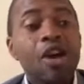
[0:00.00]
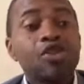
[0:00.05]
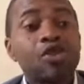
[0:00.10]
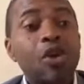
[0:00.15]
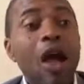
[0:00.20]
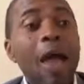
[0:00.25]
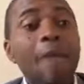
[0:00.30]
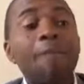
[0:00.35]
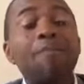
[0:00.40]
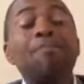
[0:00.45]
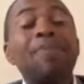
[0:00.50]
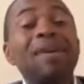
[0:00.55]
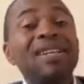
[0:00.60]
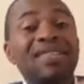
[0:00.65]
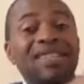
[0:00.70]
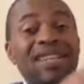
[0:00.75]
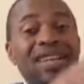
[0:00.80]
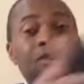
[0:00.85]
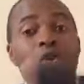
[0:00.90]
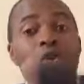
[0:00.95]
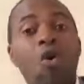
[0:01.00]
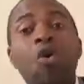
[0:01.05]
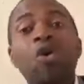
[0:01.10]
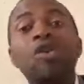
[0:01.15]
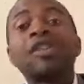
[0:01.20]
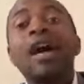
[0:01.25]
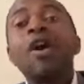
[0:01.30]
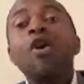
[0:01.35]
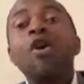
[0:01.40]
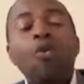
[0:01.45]
So I built an
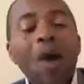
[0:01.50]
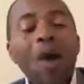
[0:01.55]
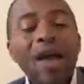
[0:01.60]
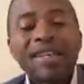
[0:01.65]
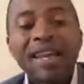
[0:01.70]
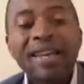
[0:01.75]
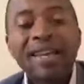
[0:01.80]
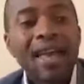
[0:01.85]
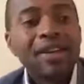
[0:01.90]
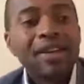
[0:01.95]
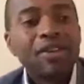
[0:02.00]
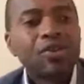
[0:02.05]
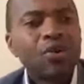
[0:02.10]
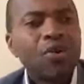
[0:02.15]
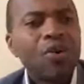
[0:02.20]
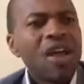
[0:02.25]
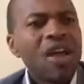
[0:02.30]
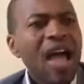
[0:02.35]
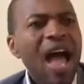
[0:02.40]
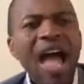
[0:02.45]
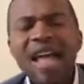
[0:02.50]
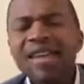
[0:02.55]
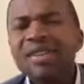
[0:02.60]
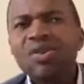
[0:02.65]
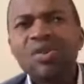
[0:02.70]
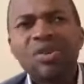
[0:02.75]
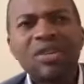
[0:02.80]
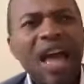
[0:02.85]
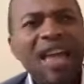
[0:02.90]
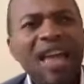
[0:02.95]
altar. What can I do? I, ah,
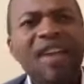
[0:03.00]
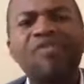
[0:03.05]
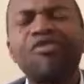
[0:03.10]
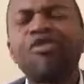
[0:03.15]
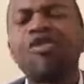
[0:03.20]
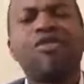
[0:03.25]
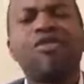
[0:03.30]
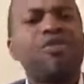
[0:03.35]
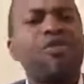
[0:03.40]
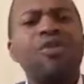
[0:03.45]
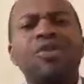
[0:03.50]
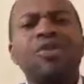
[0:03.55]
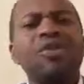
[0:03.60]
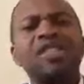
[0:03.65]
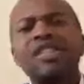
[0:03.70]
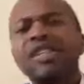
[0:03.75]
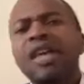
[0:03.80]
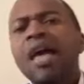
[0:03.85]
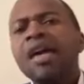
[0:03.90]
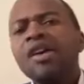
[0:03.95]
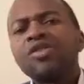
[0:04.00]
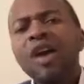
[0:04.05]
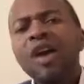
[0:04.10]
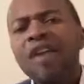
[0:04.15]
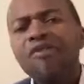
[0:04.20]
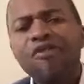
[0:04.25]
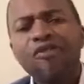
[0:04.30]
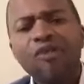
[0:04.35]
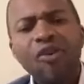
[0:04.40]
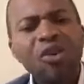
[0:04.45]
Lord, I have to volunteer. So
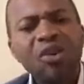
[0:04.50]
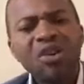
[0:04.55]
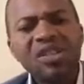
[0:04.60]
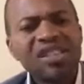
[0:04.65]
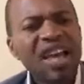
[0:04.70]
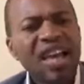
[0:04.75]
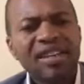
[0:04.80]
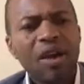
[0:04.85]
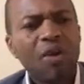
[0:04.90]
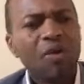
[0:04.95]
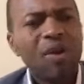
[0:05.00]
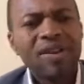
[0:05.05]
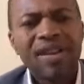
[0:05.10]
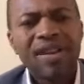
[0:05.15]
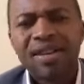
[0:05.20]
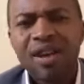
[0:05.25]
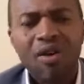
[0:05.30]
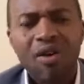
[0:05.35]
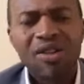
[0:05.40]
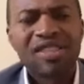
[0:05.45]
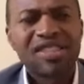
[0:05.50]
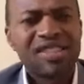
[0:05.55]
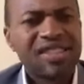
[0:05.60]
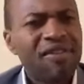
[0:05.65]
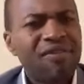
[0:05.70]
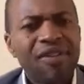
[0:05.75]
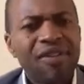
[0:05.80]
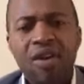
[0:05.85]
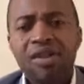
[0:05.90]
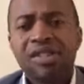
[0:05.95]
I volunteered. I went and I was
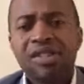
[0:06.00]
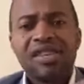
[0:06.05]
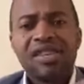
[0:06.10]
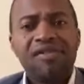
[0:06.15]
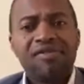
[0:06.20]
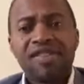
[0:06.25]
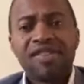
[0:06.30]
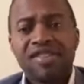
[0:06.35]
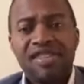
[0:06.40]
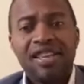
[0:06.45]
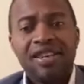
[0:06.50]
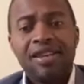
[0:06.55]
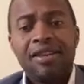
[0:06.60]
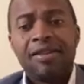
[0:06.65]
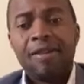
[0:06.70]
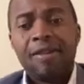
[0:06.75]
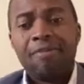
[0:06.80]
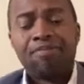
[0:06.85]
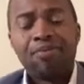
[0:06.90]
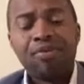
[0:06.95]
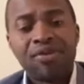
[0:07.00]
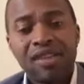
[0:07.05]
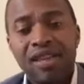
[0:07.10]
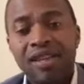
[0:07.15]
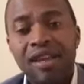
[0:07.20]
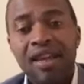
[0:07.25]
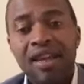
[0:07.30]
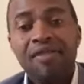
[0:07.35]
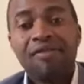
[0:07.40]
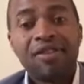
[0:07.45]
saving, I was saving, selling the books
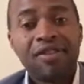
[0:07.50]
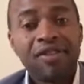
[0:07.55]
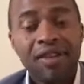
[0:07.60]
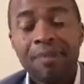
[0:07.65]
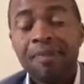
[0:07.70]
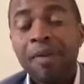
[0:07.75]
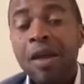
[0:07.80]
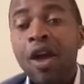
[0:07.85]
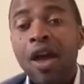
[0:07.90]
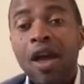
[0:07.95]
and everything.